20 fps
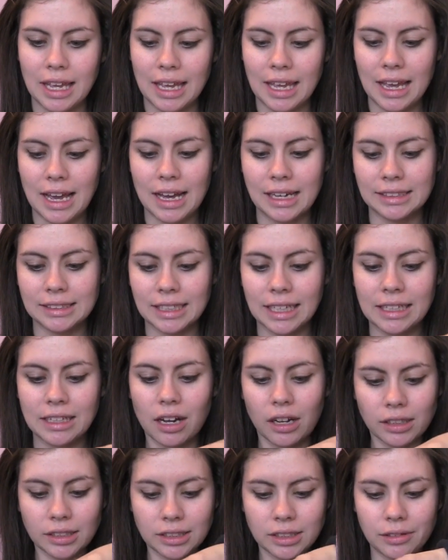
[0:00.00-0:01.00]
And I
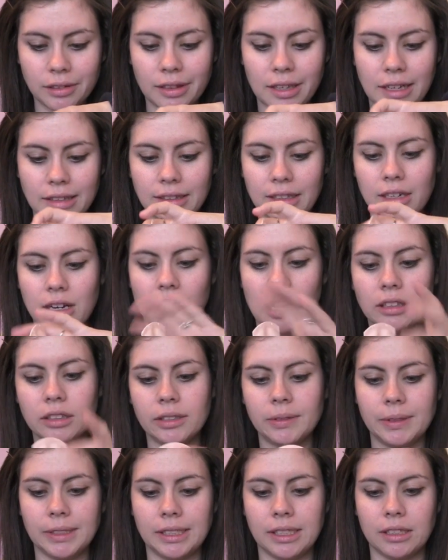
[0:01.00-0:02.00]
also thought the
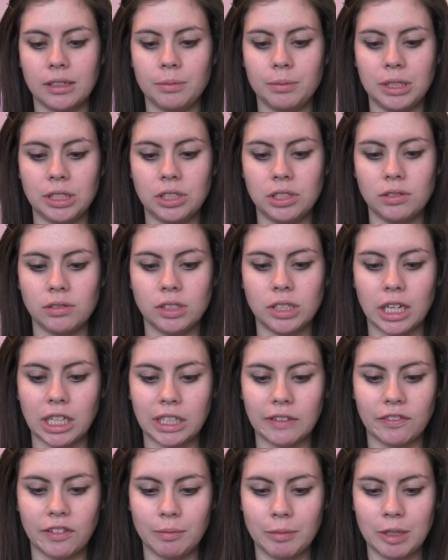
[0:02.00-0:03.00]
color was going to be too
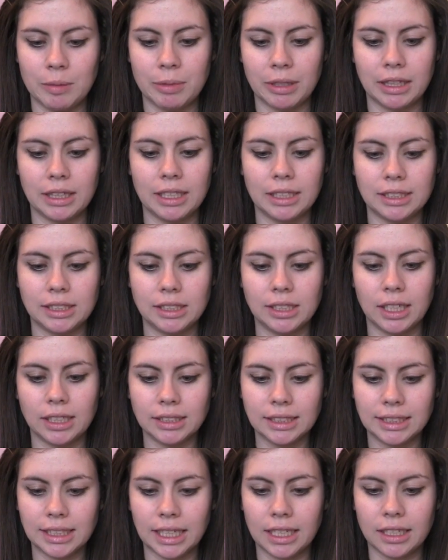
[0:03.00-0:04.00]
dark for me, but this
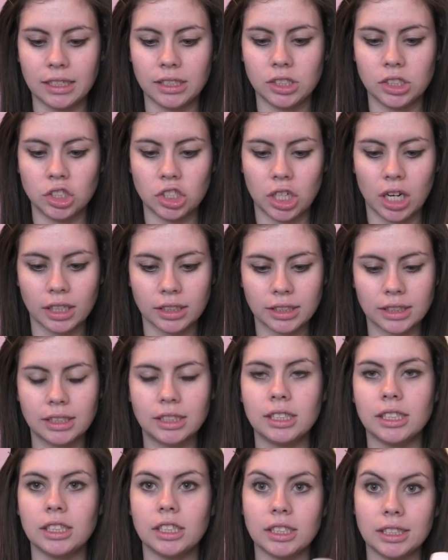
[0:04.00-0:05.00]
does say it
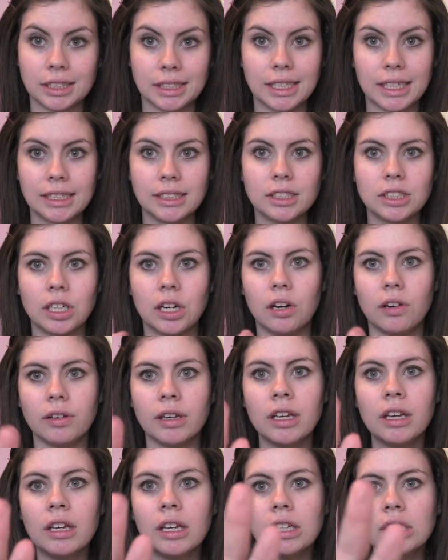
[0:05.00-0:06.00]
adjusts to your skin
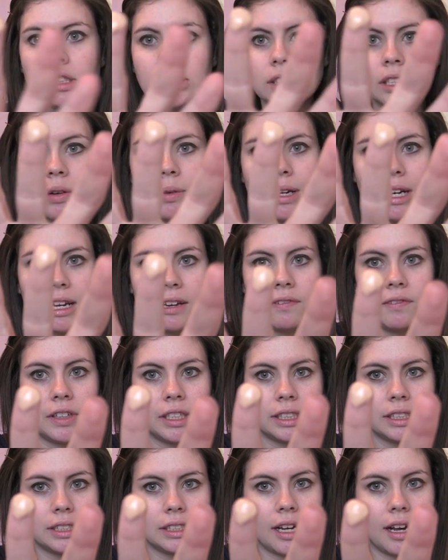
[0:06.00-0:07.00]
tone. So when I
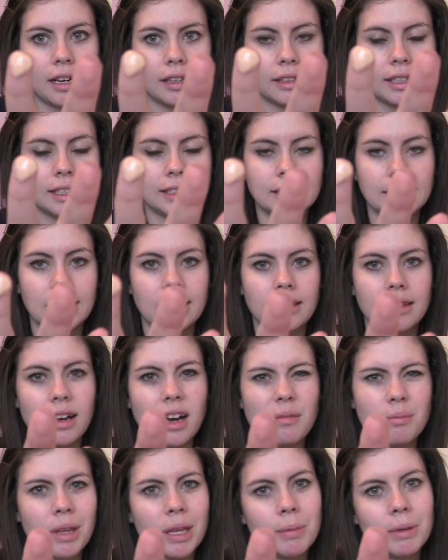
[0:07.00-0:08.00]
first saw this, I
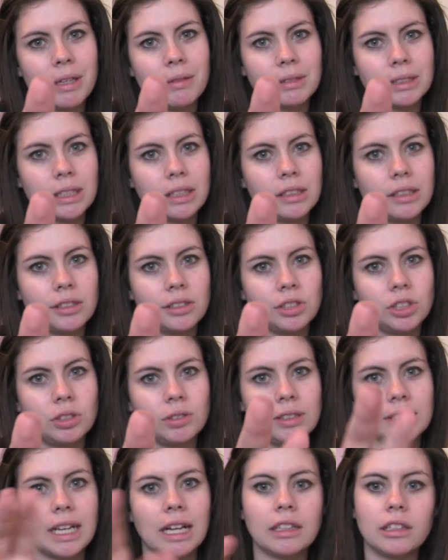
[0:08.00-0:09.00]
thought maybe it was a little
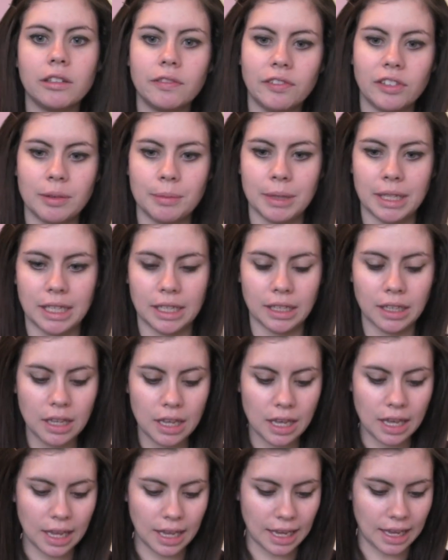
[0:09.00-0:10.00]
too yellow for me.
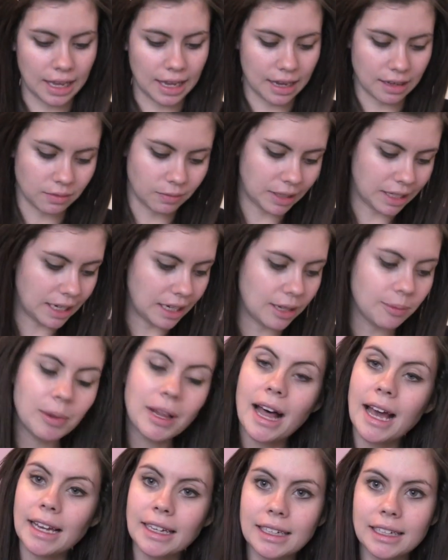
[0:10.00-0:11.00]
And when I
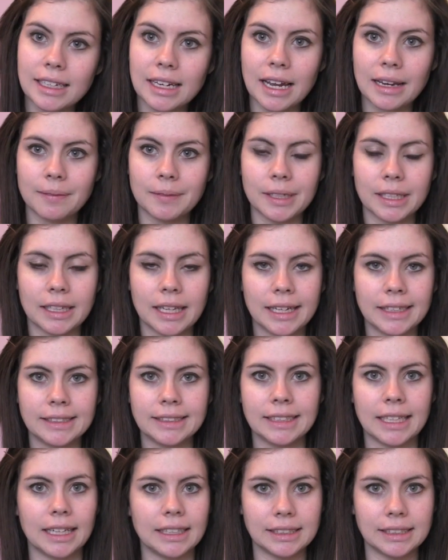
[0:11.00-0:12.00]
applied it, I
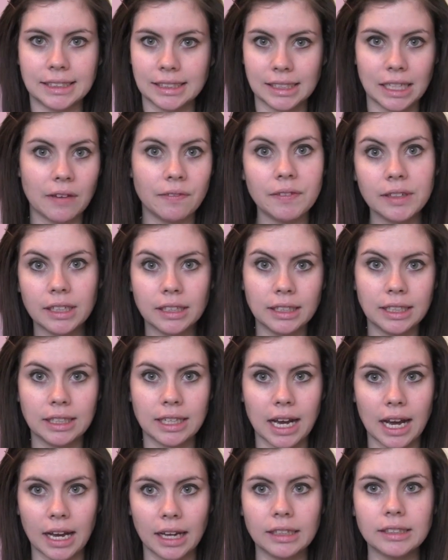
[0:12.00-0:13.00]
realized it's definitely
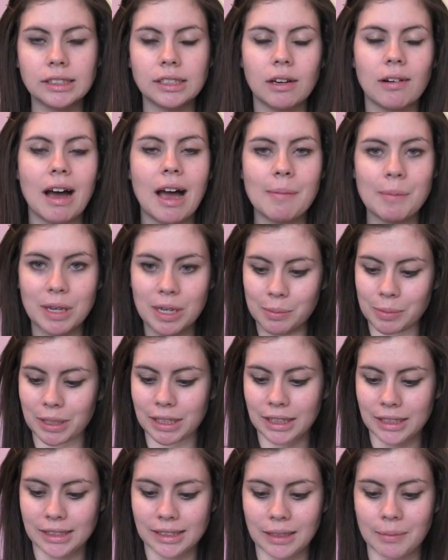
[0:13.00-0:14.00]
not. So I'm going to
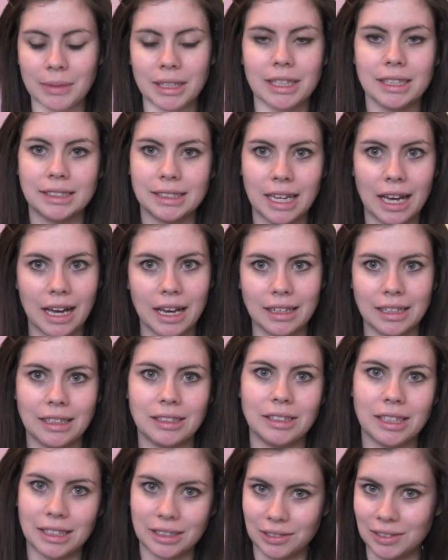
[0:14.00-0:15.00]
put some of this on
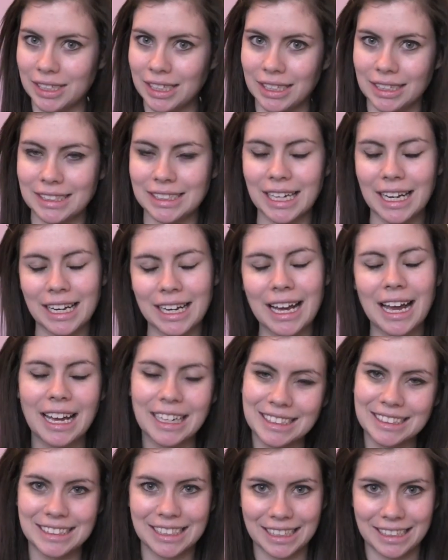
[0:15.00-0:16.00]
and then you can
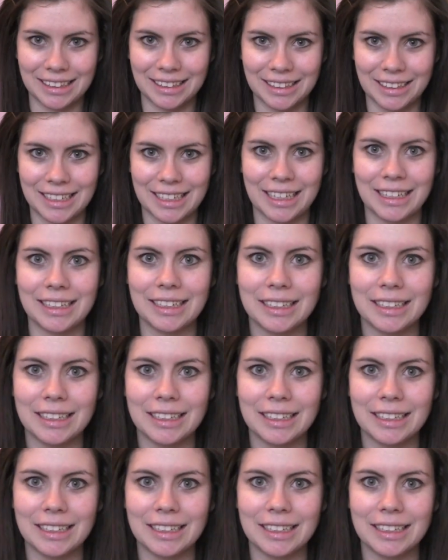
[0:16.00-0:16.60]
kind of take a look at